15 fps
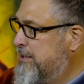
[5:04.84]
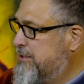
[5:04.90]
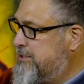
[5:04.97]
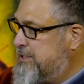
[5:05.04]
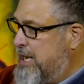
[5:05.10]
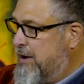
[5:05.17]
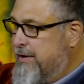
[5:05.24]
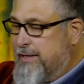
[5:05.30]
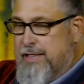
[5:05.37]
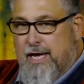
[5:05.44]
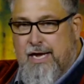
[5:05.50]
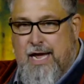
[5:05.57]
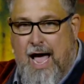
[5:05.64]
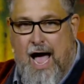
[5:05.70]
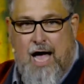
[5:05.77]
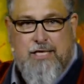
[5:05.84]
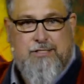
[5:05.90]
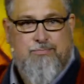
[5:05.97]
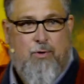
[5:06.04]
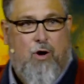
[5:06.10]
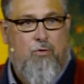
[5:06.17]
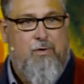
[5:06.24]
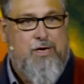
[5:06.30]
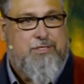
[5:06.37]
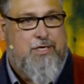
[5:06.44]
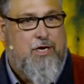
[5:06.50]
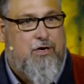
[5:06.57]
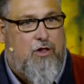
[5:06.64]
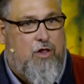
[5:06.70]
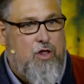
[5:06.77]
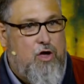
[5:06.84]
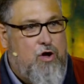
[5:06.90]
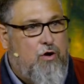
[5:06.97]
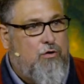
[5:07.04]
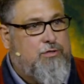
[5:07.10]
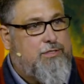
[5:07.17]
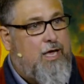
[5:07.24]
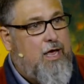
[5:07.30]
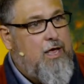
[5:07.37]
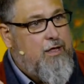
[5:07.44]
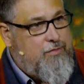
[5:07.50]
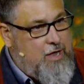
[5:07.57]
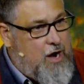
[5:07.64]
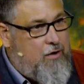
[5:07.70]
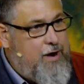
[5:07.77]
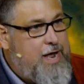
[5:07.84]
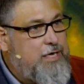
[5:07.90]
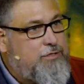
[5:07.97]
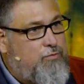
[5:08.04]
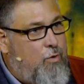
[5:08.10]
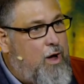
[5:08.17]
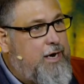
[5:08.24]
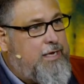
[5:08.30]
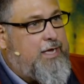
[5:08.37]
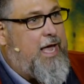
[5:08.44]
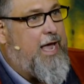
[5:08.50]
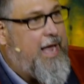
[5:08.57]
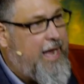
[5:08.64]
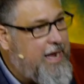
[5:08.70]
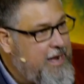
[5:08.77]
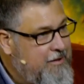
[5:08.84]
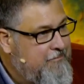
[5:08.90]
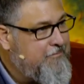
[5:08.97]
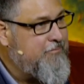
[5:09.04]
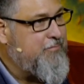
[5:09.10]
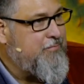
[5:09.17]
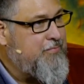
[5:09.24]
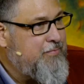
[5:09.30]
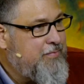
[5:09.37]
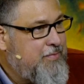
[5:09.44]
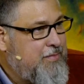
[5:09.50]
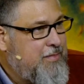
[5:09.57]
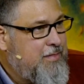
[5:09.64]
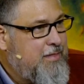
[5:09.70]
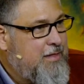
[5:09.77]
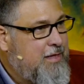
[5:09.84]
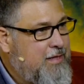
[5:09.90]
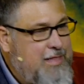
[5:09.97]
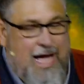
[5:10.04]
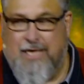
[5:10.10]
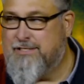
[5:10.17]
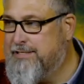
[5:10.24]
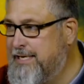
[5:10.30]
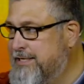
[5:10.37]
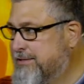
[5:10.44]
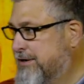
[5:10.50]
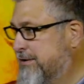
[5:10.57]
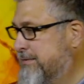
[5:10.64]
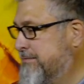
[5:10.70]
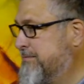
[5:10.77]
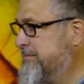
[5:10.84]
sharing the gospel, which includes there is one king, not Caesar.